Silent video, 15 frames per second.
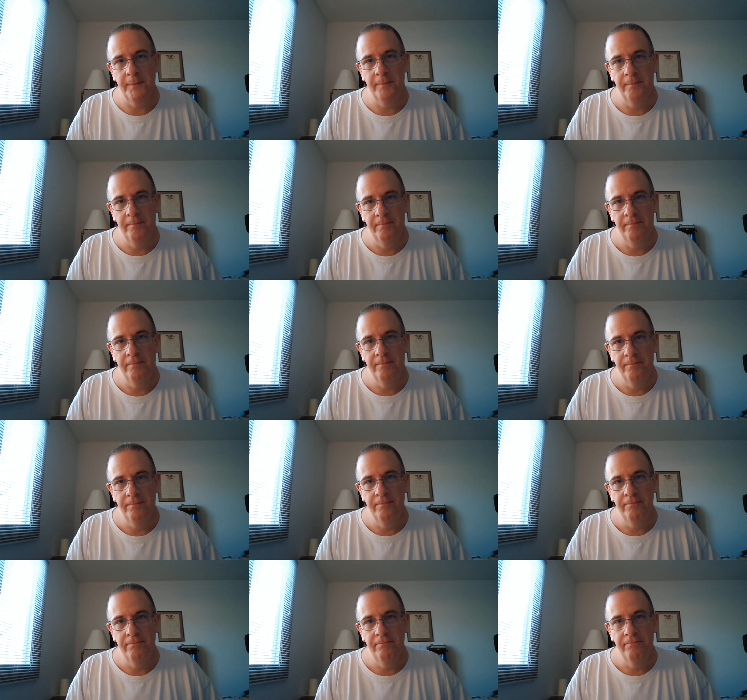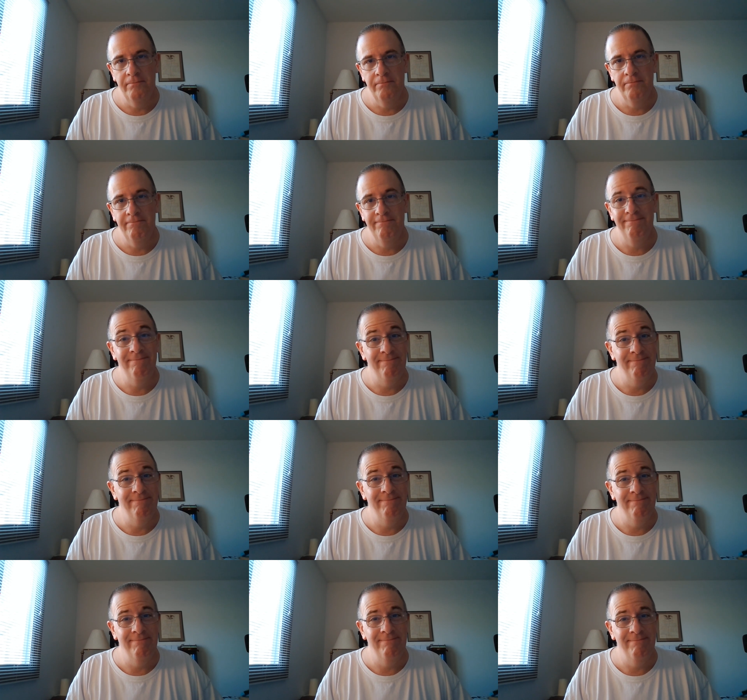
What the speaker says: (no one is talking)